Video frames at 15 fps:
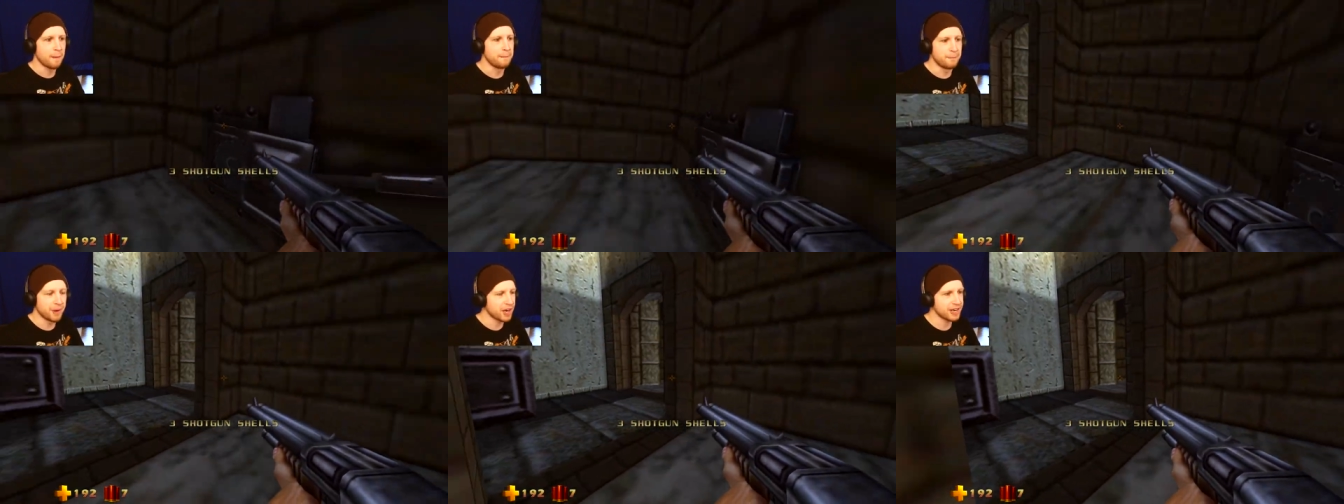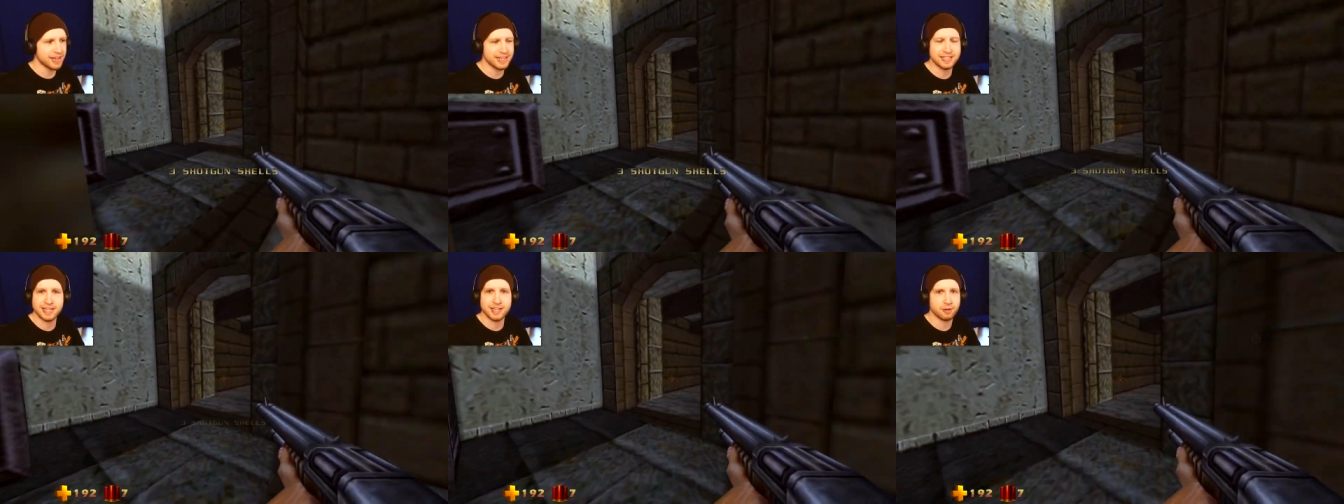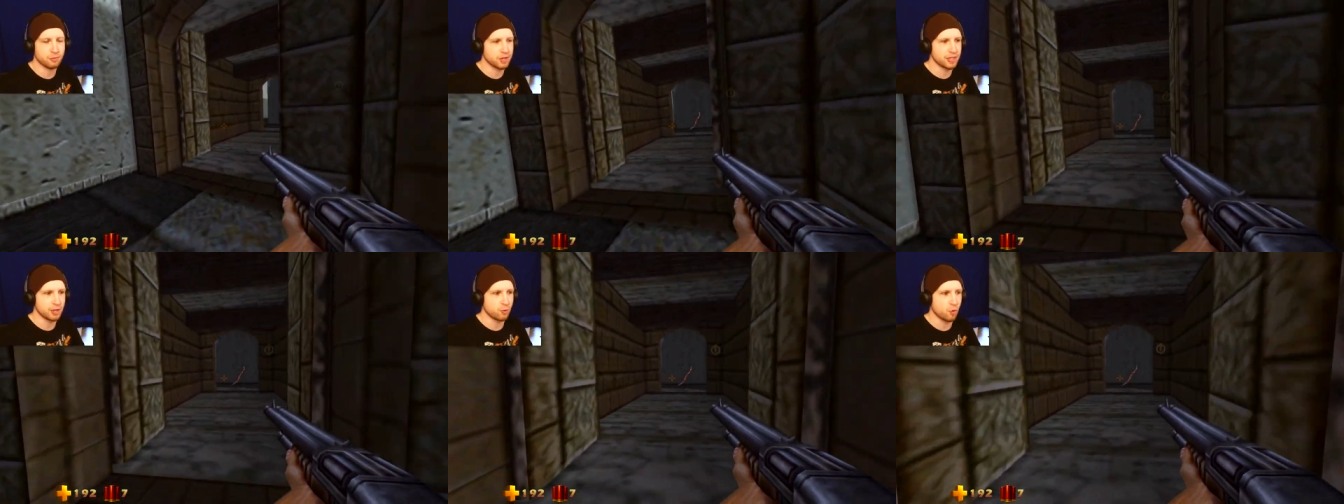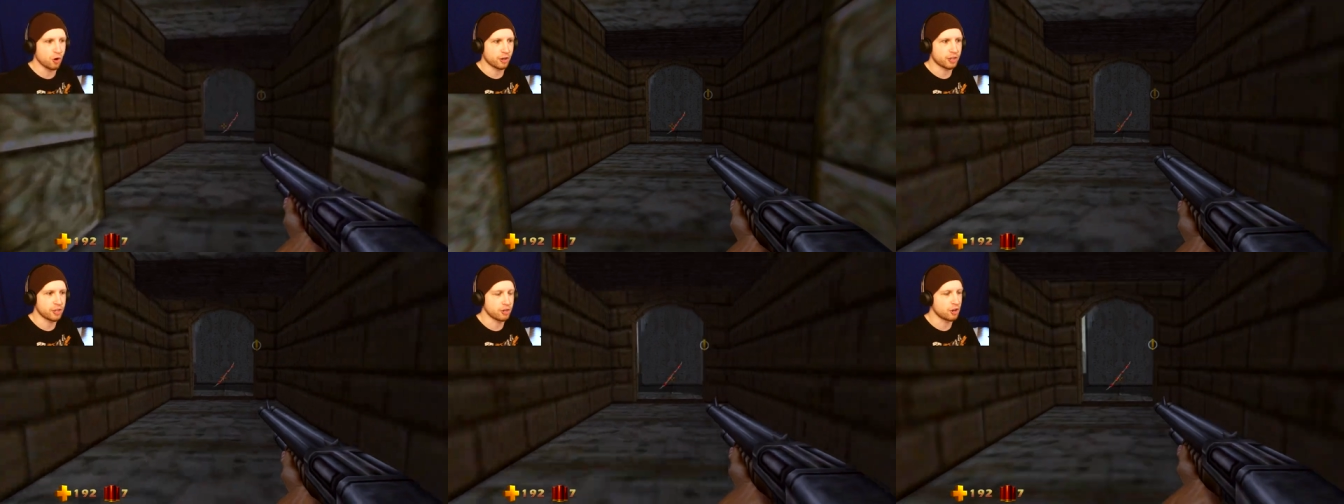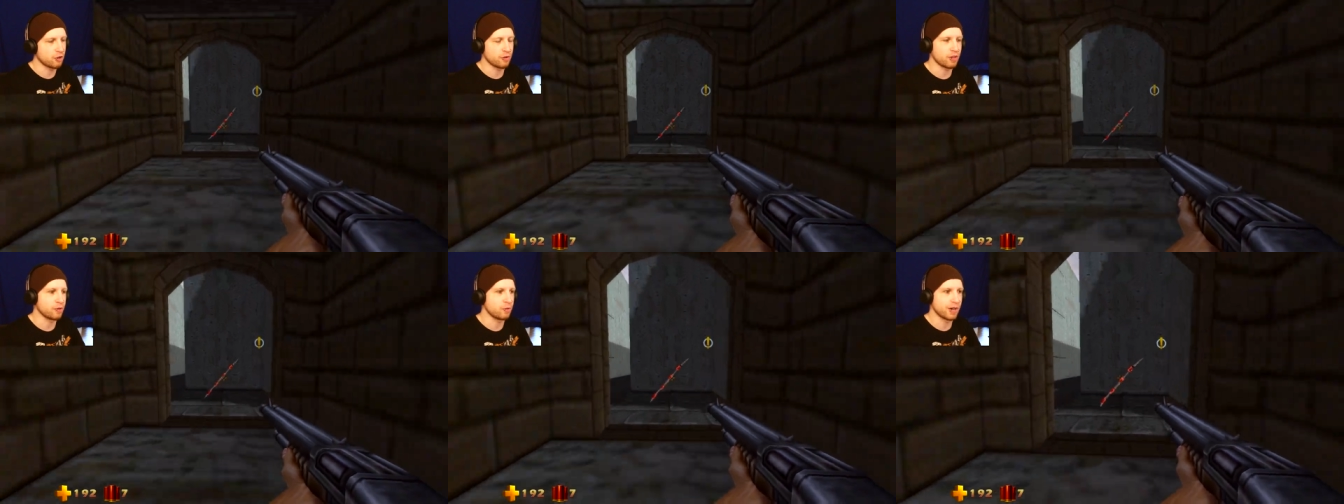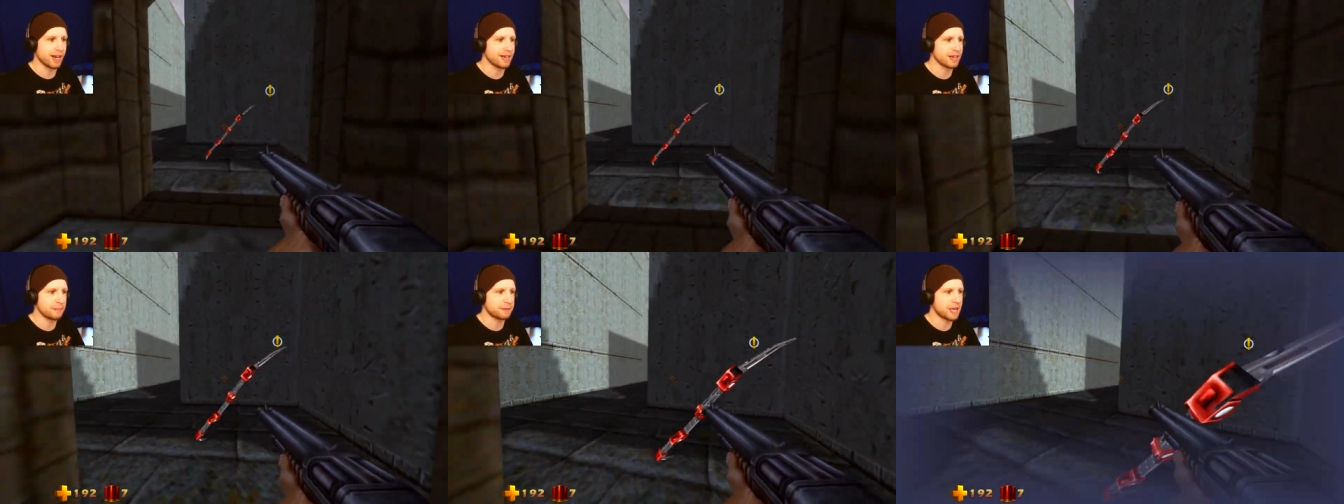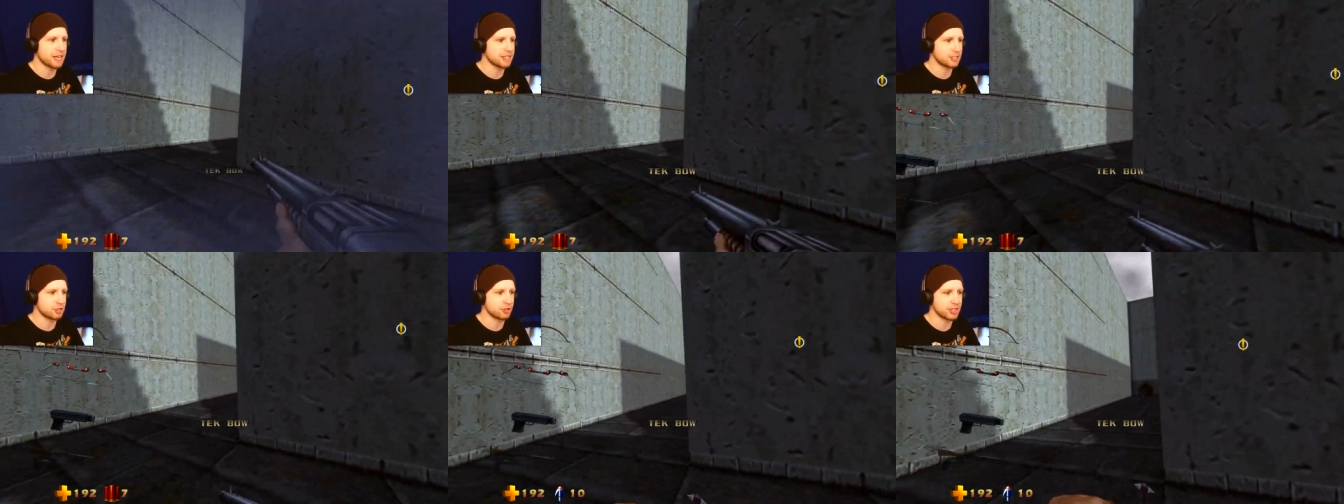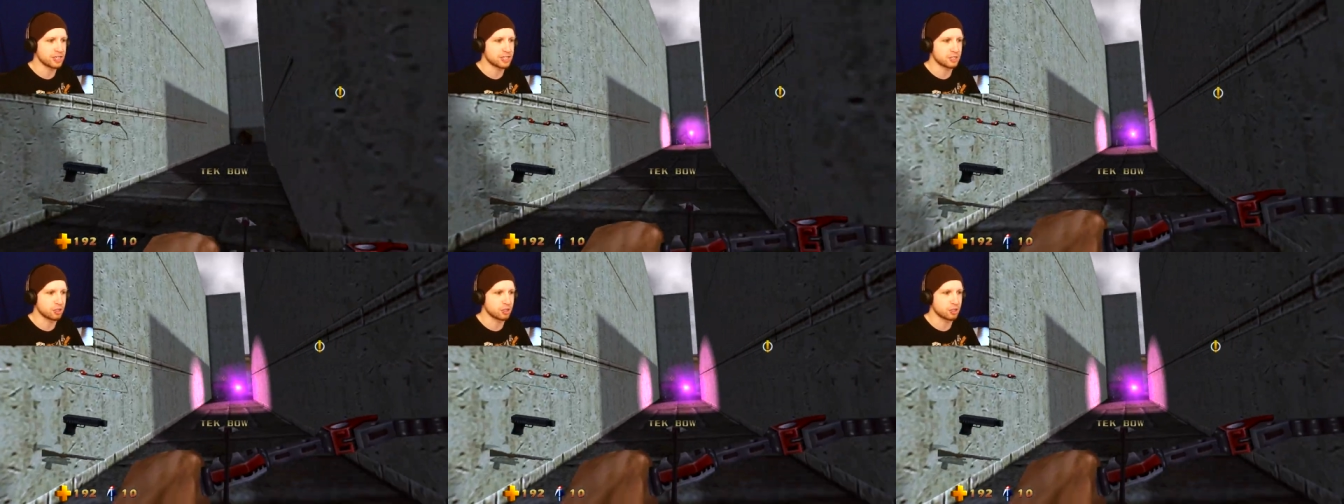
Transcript: but it didn't really work. You know, you would end up getting to these